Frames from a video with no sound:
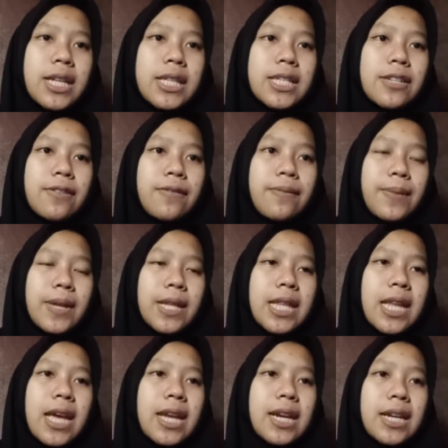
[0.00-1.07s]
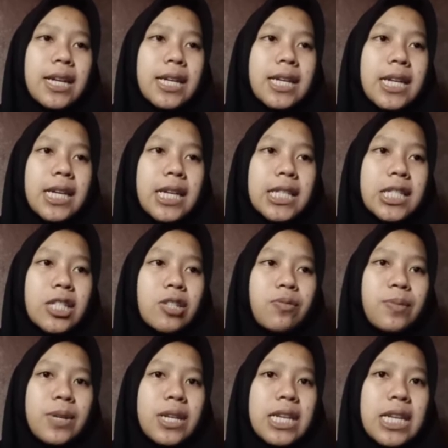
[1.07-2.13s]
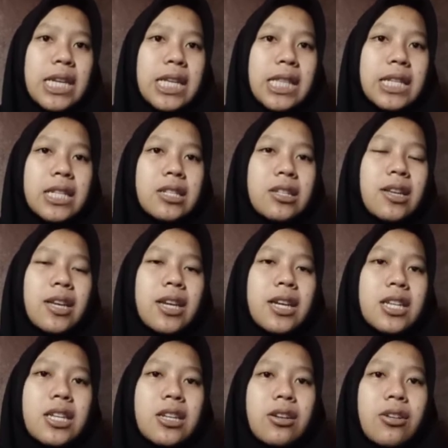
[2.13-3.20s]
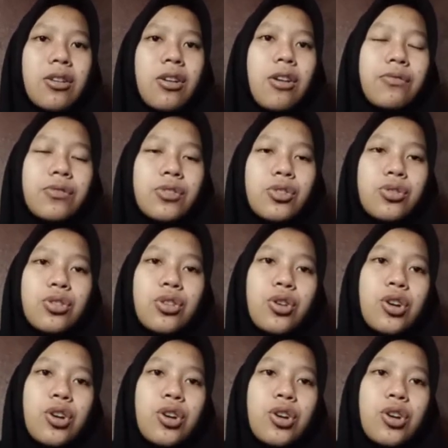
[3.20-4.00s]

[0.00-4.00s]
achievement and reading achievement in the second year of junior